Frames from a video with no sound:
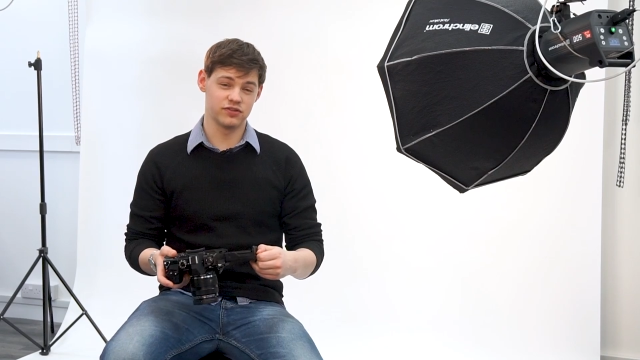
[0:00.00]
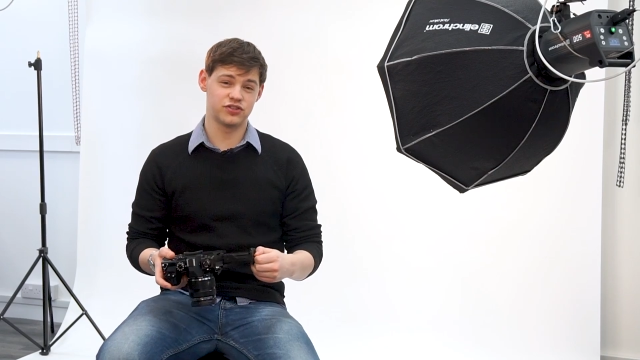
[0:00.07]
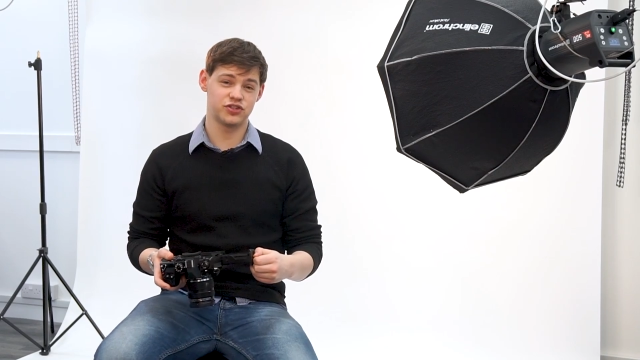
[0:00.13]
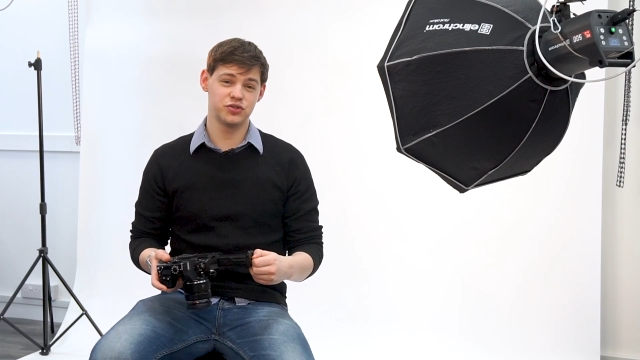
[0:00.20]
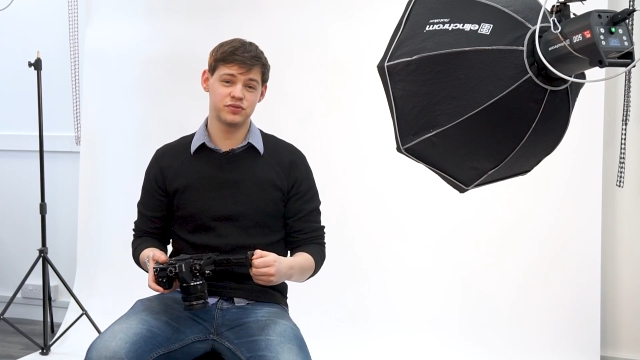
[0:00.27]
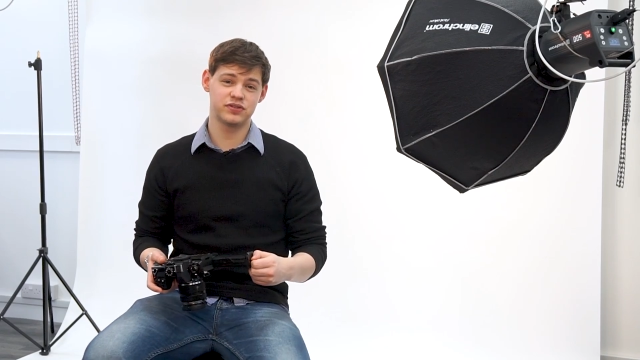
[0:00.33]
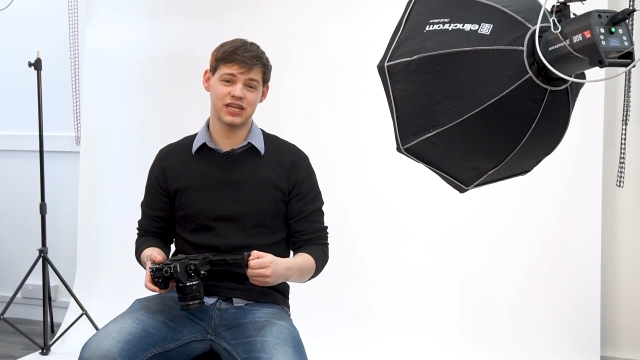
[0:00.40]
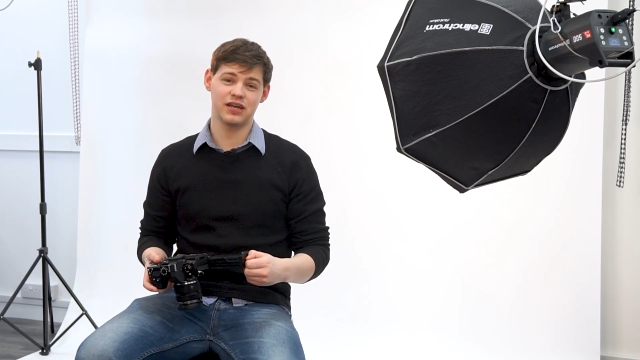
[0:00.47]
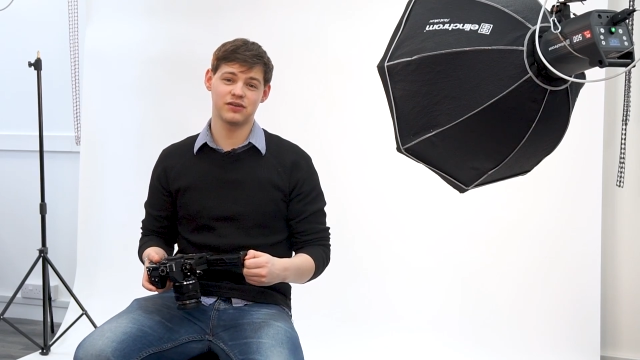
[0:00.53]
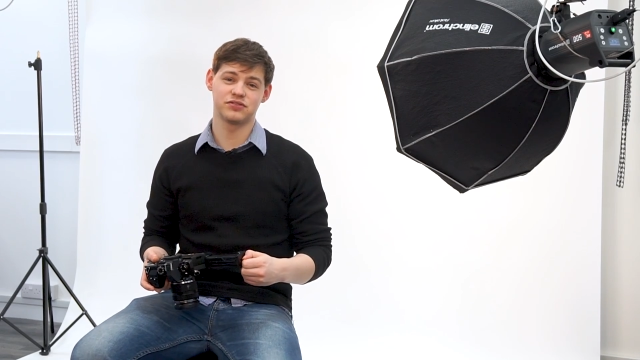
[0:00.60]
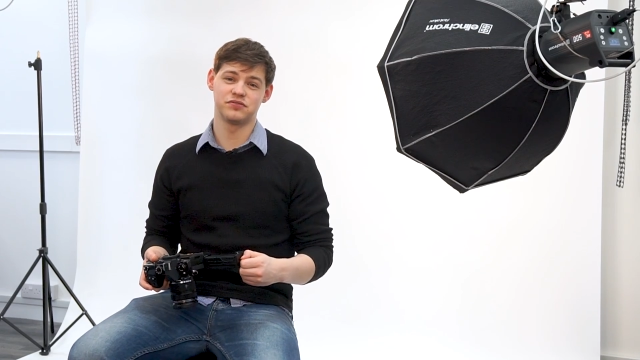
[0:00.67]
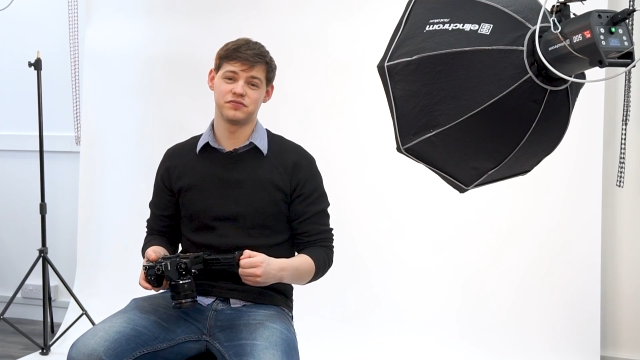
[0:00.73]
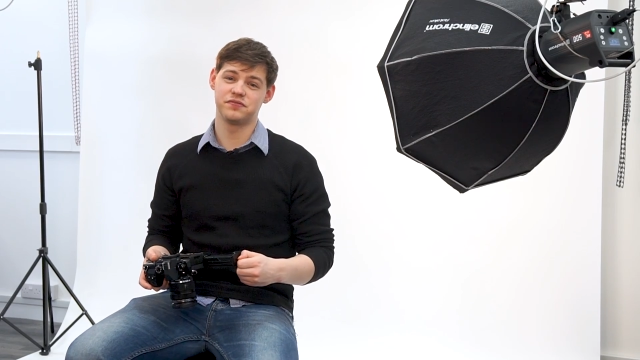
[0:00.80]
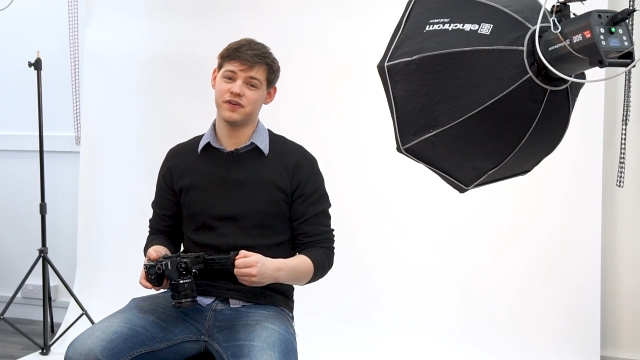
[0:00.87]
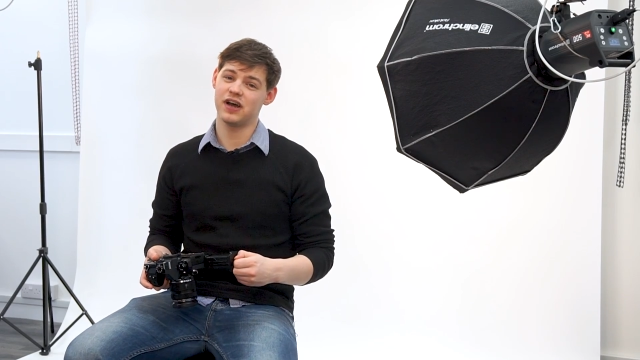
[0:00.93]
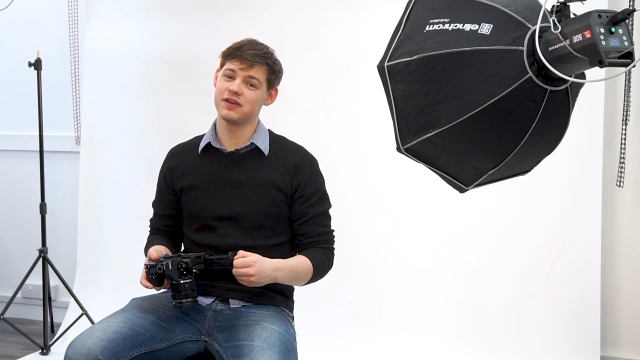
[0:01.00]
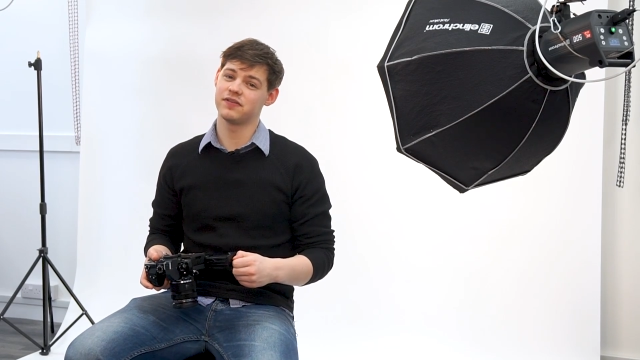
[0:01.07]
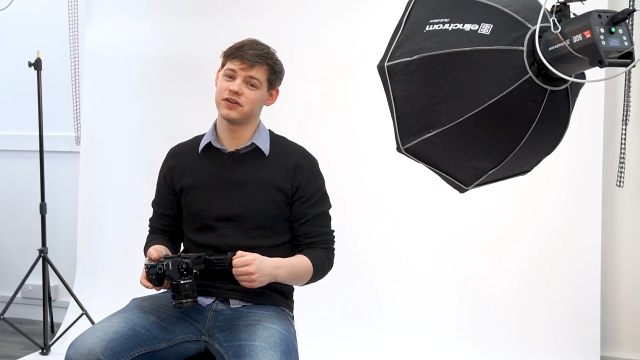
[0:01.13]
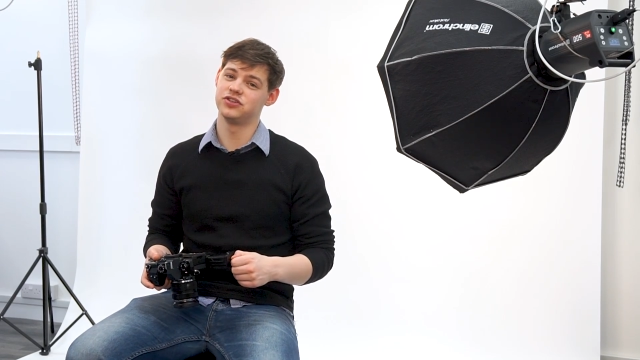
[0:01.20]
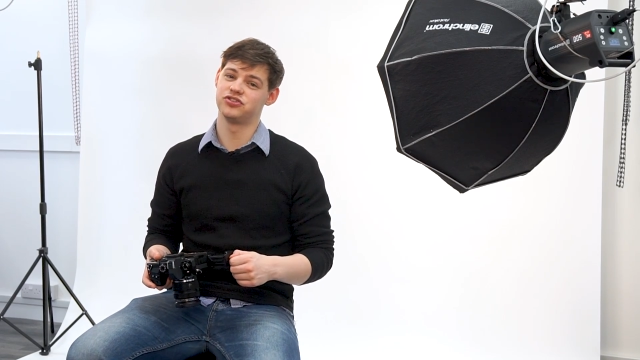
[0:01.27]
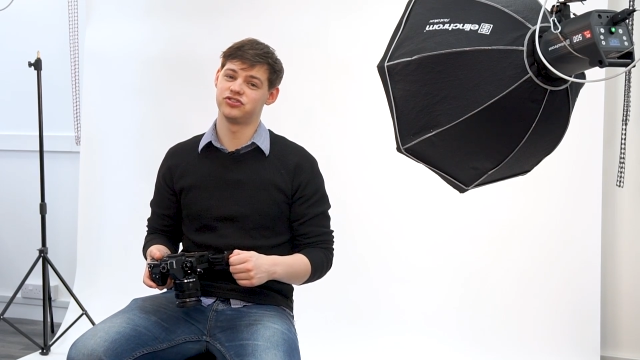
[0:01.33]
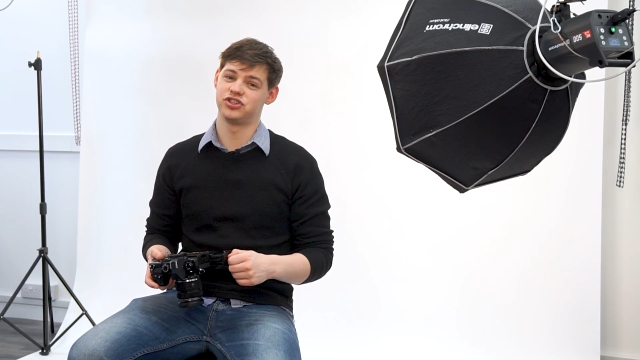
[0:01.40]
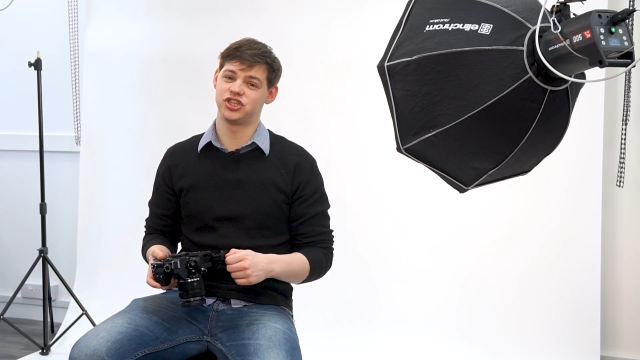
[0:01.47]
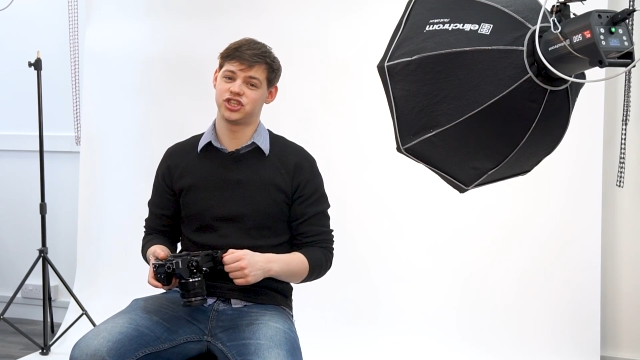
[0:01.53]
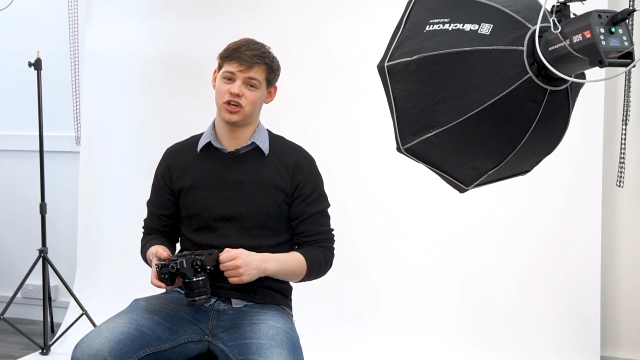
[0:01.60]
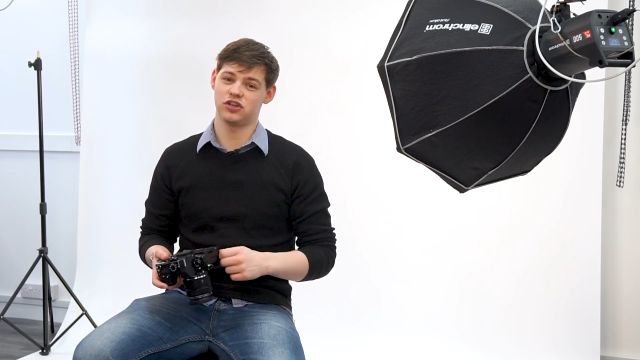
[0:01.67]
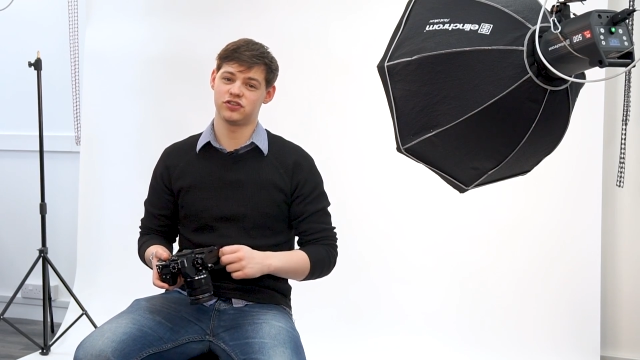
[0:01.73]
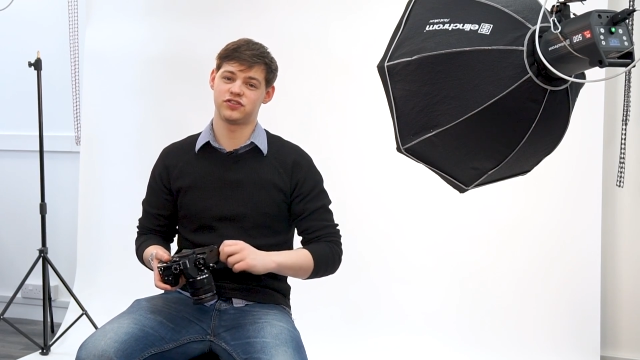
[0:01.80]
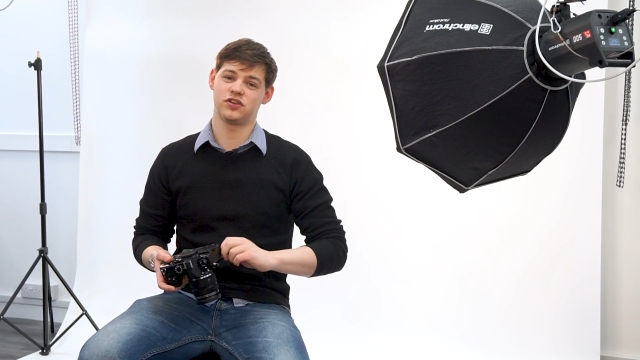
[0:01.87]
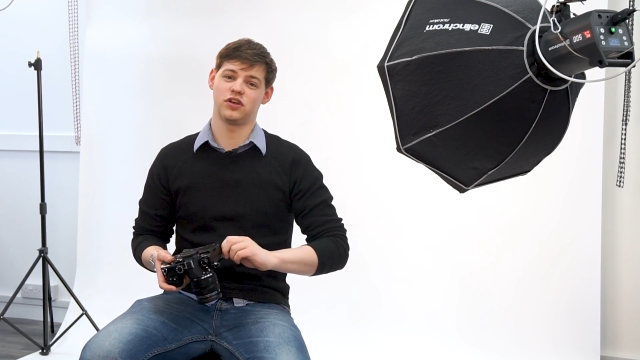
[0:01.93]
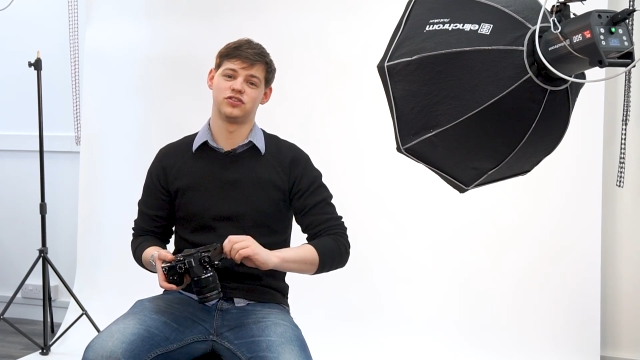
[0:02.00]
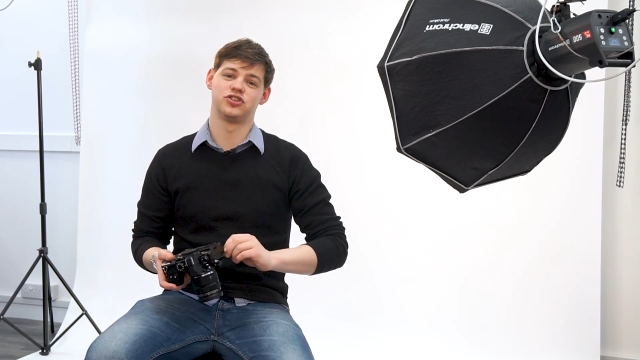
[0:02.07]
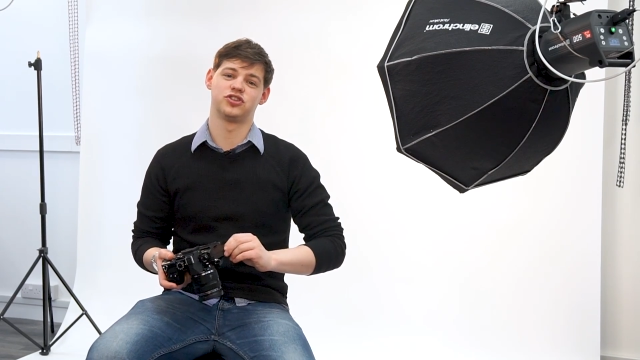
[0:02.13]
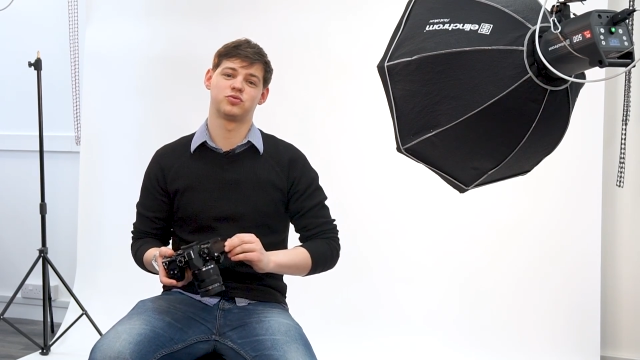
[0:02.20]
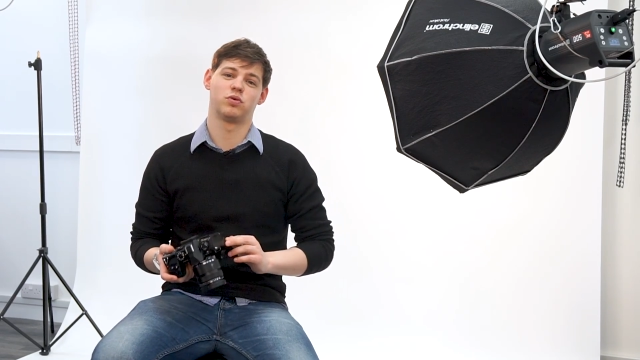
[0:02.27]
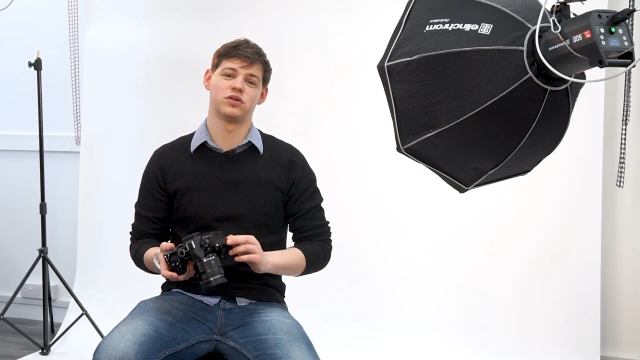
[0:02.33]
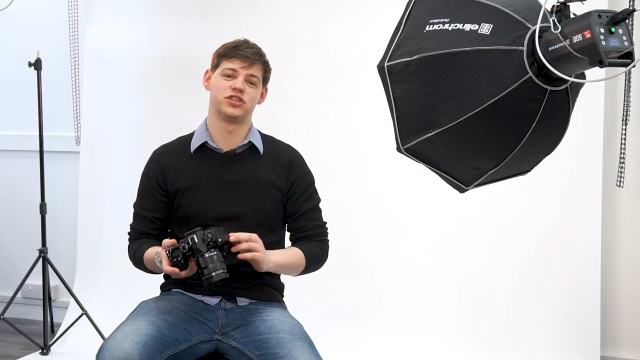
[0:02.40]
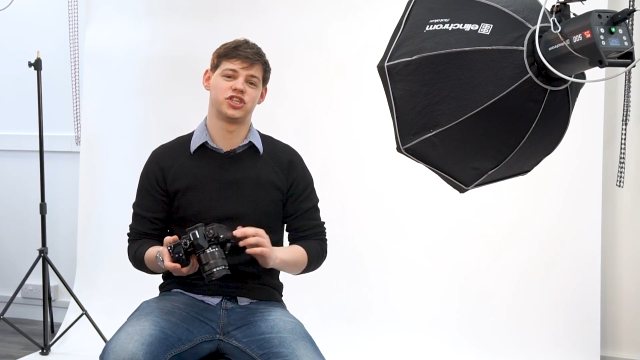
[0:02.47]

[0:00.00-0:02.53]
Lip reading: 2,500 shots on just one